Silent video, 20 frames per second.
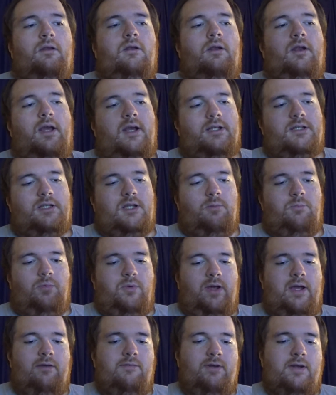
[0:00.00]
Next up,
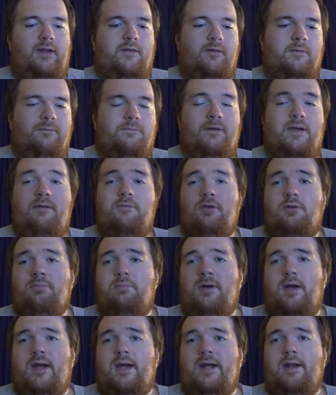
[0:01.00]
we have another favorite of
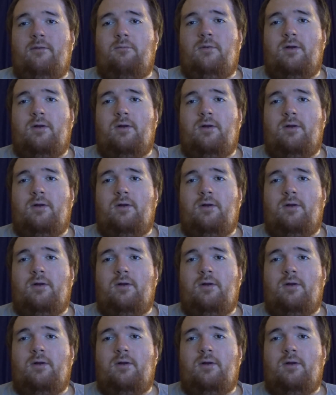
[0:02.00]
mine,